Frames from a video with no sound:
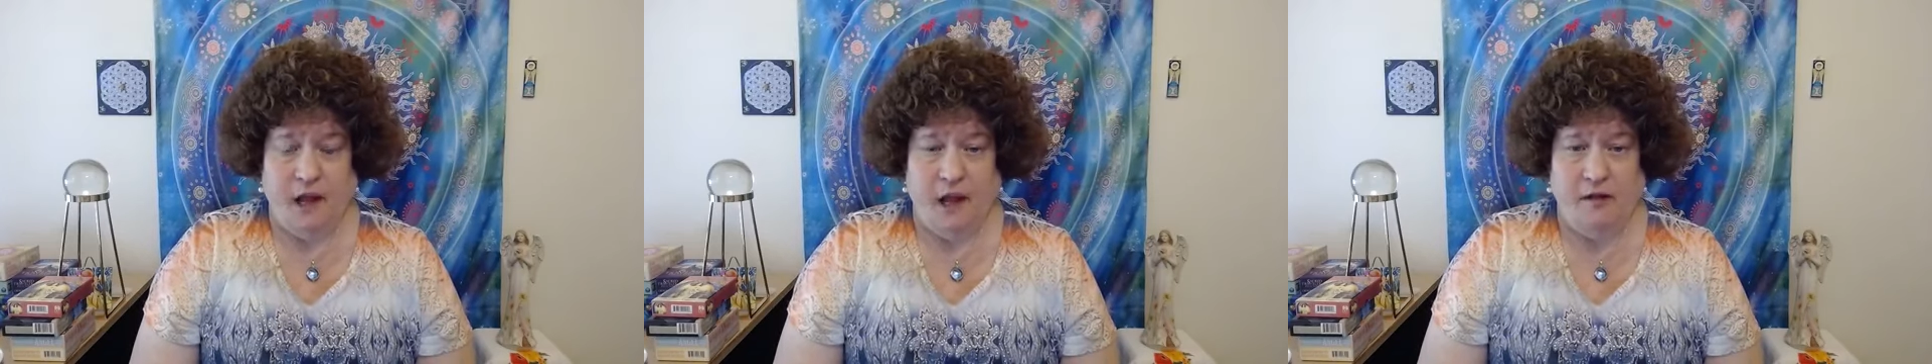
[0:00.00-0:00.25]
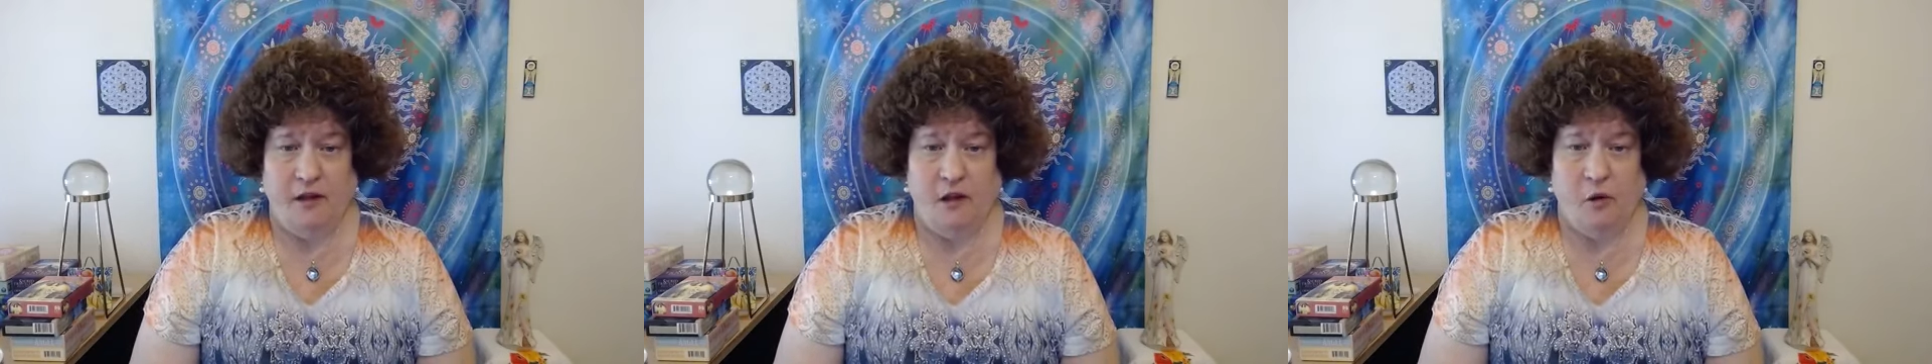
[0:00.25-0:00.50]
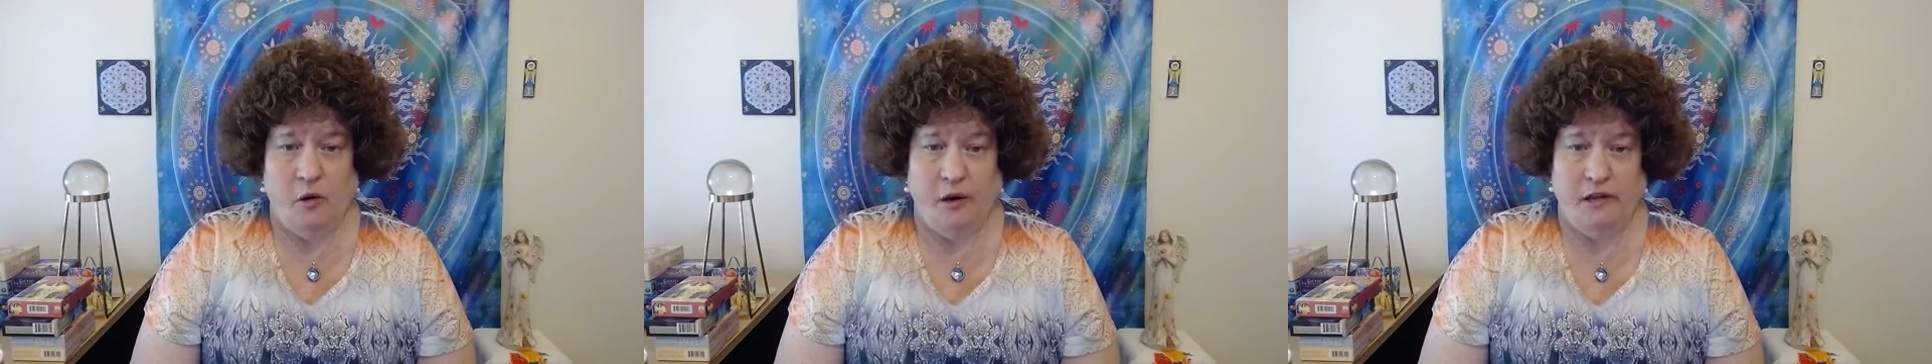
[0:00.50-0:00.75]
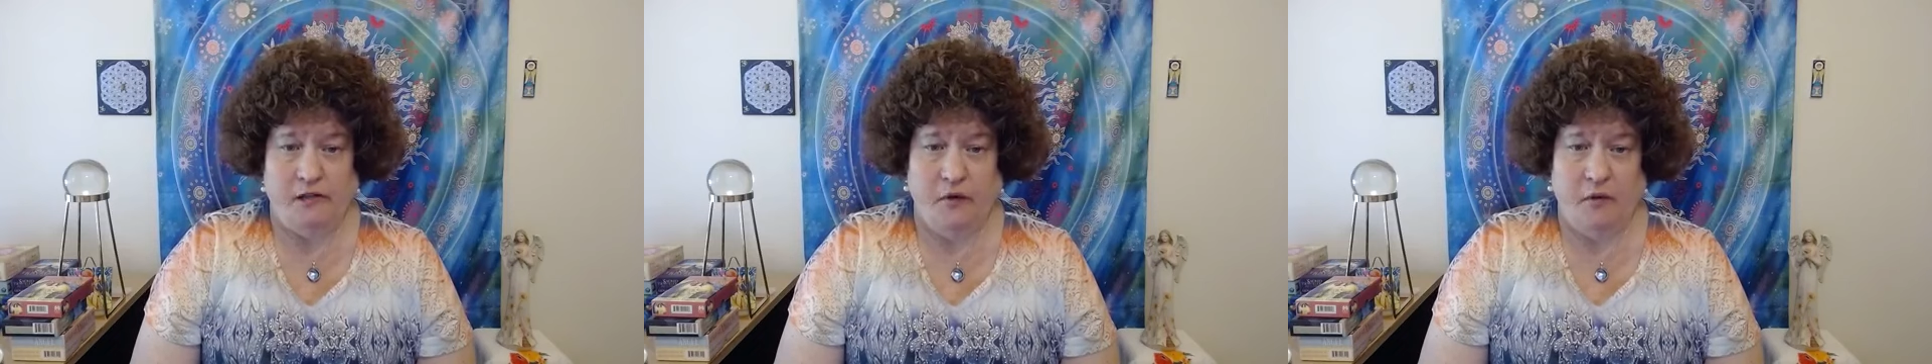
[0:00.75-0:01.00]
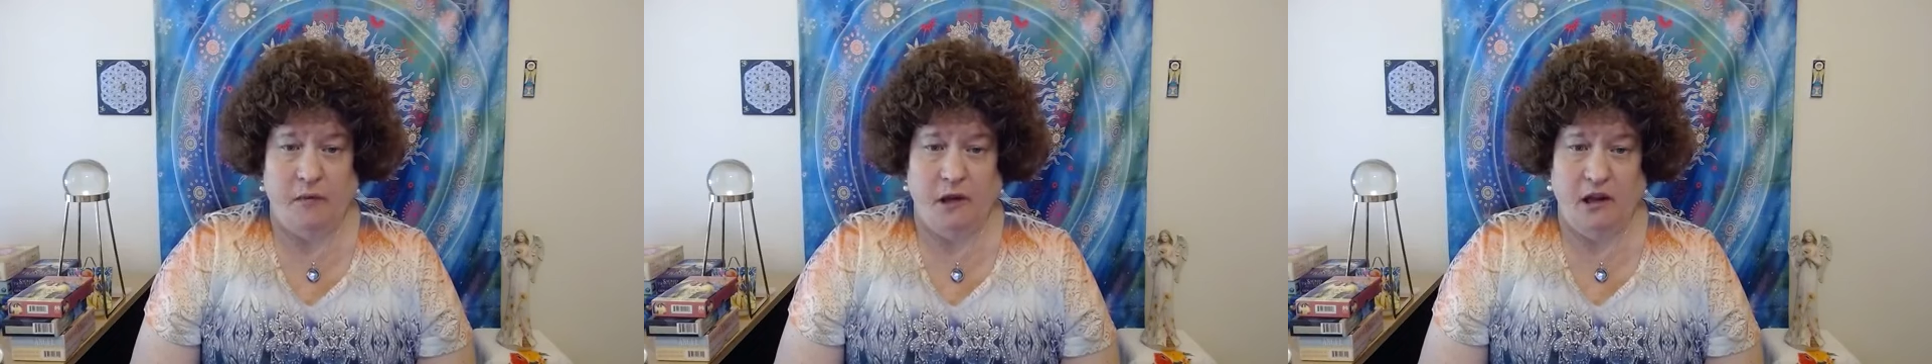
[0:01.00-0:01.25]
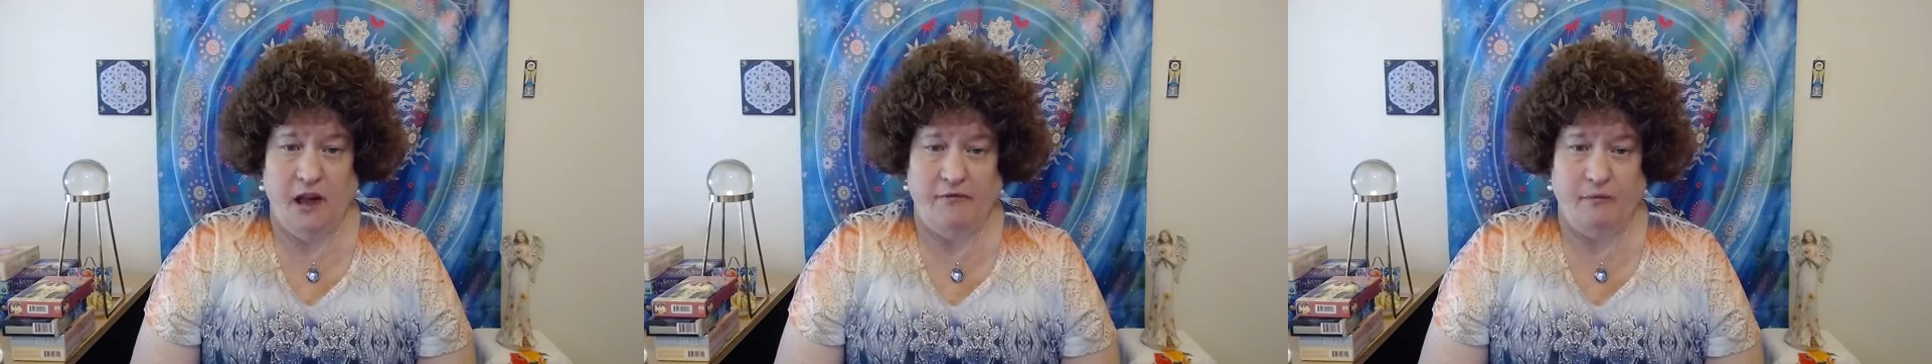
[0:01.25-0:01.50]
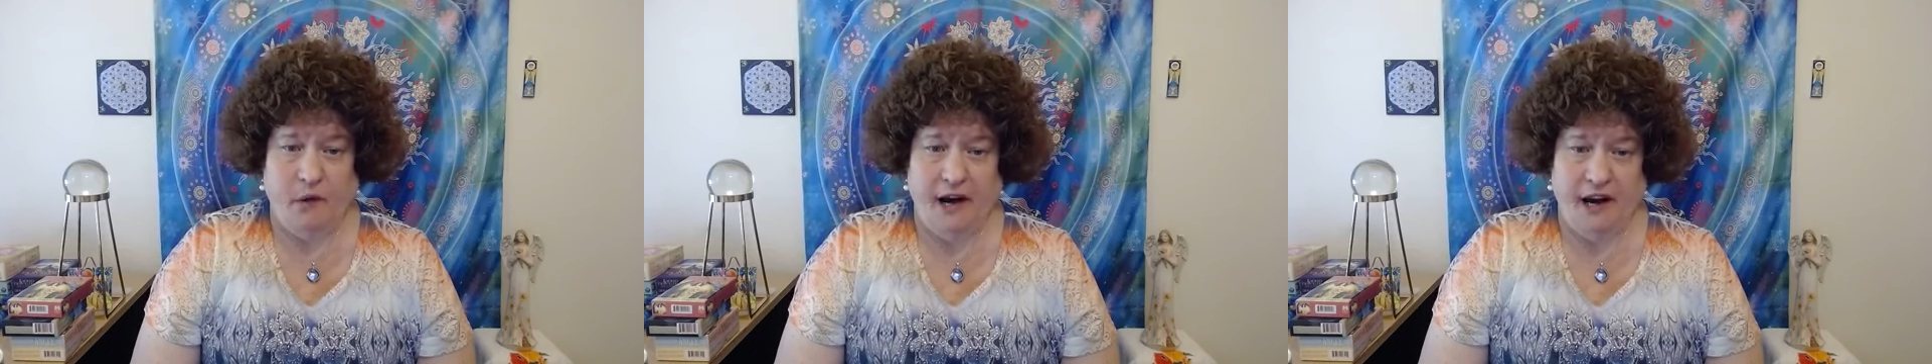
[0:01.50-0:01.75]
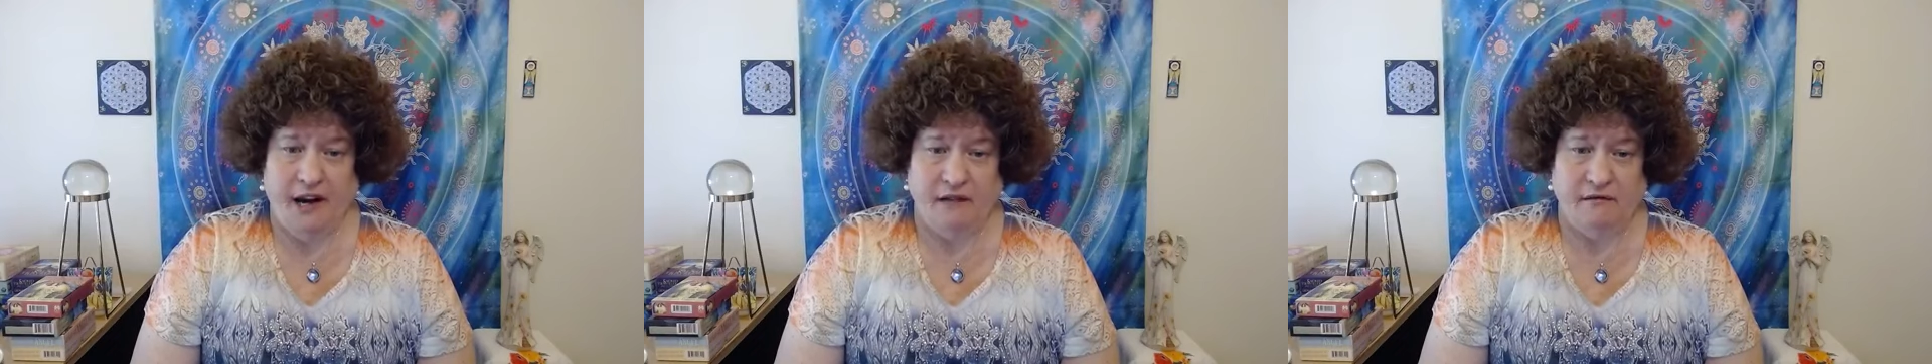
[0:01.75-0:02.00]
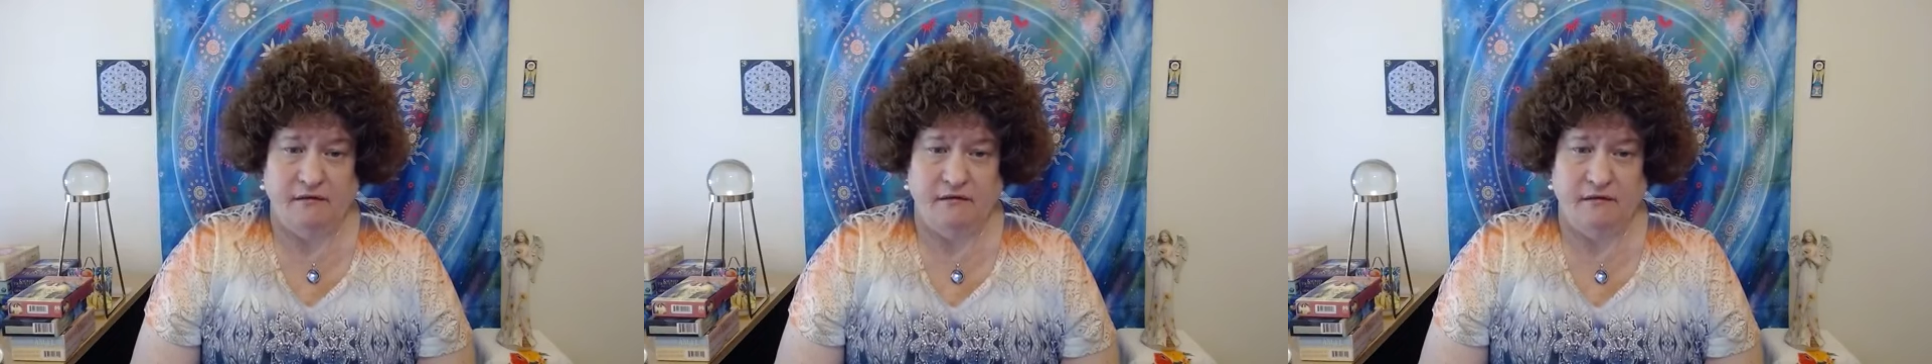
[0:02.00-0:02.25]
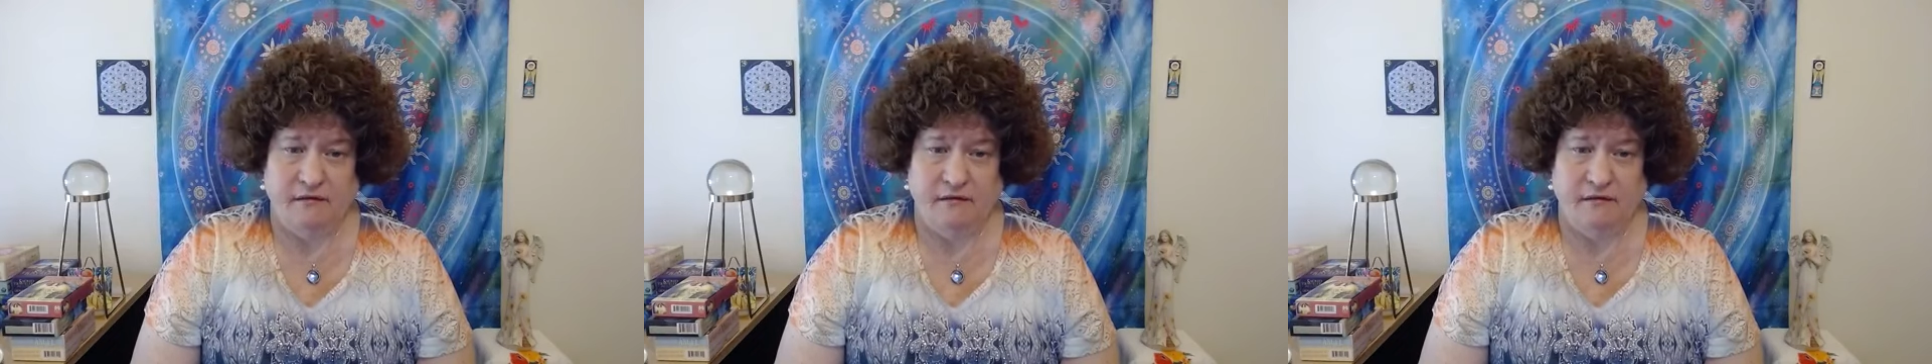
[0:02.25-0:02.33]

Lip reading: and the noise from the left brain.